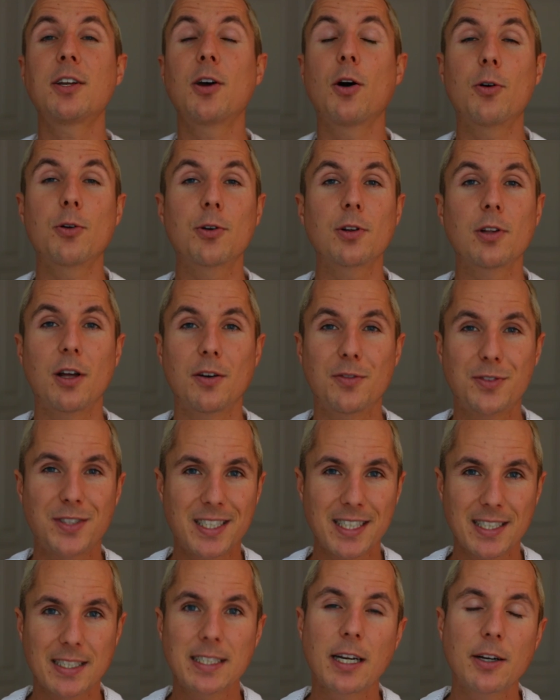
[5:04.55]
total of
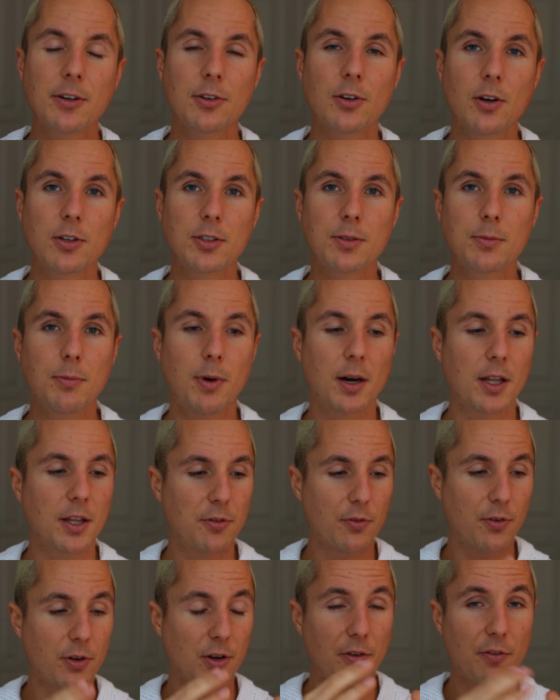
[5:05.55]
$600 a month
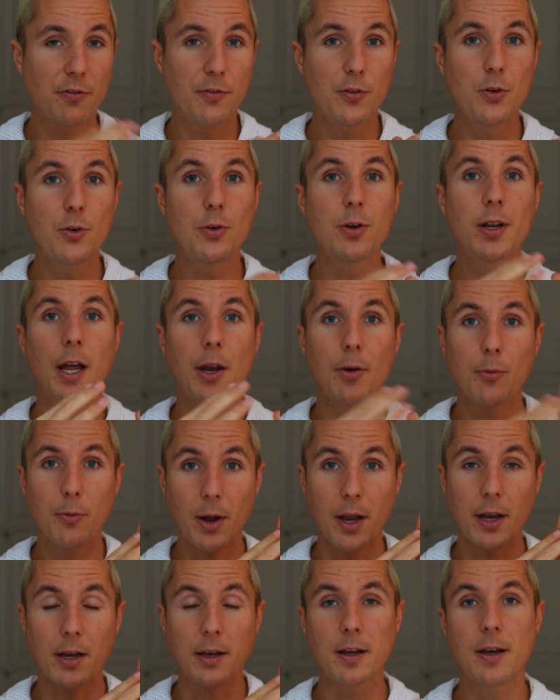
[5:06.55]
for your food and
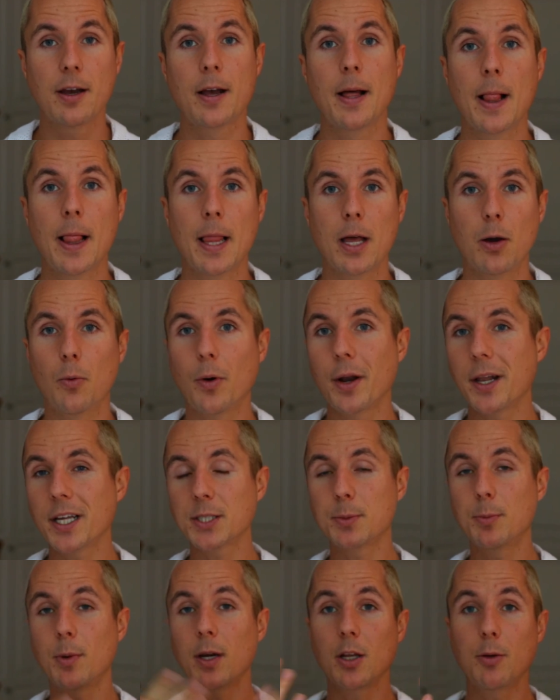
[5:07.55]
rent. What
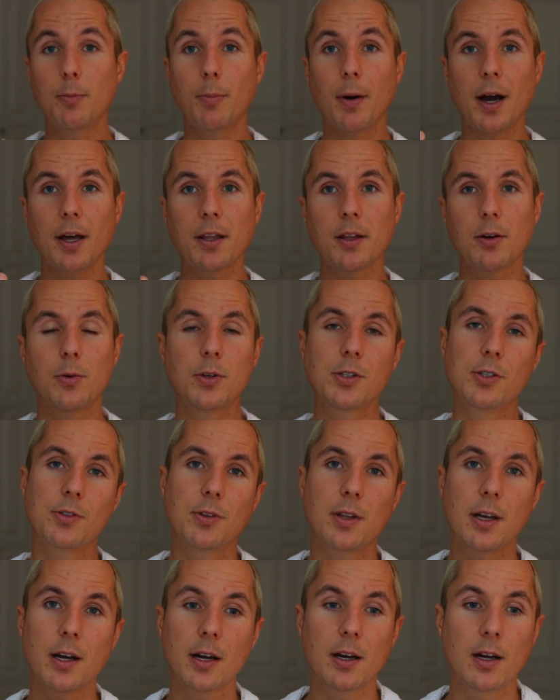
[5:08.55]
else might you buy there once
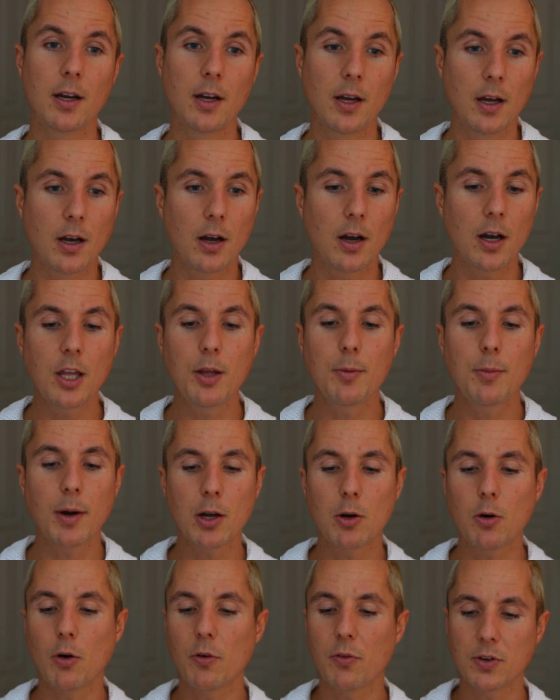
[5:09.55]
you're there? You
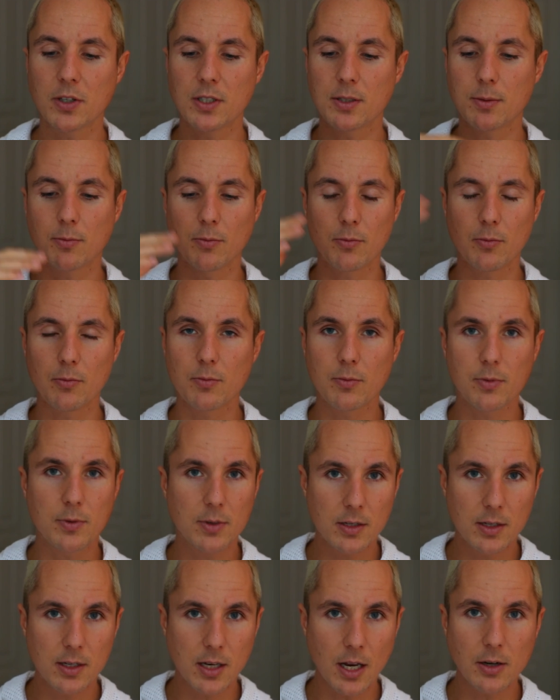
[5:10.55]
might go for some
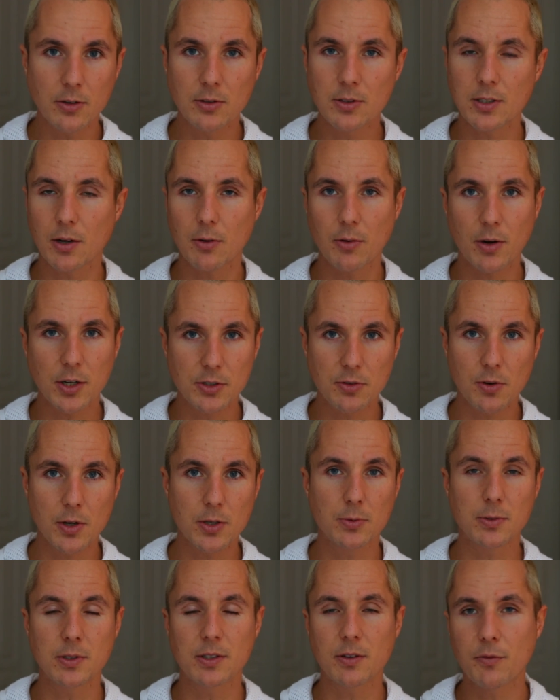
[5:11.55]
dinners at
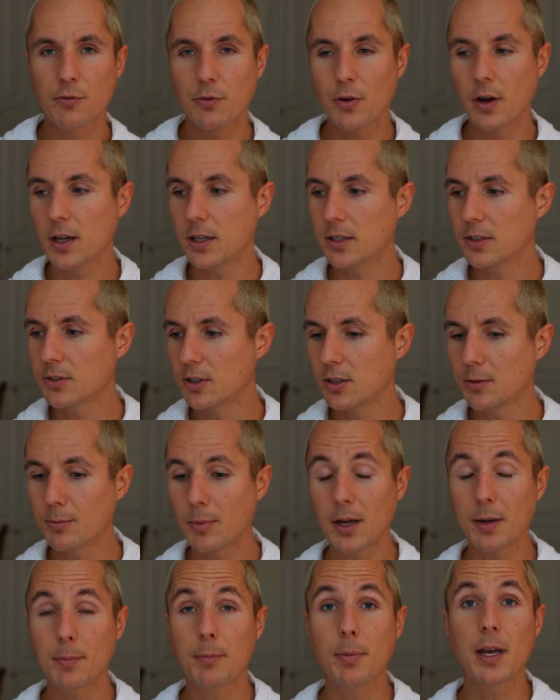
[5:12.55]
restaurants with some friends, or you
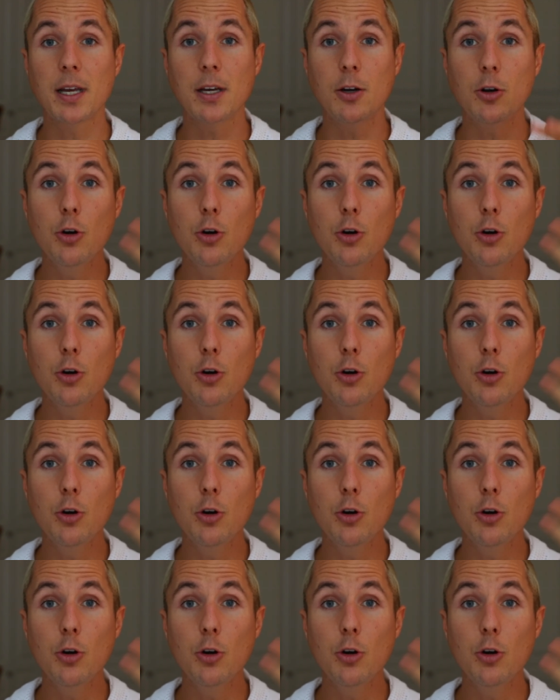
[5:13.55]
might pay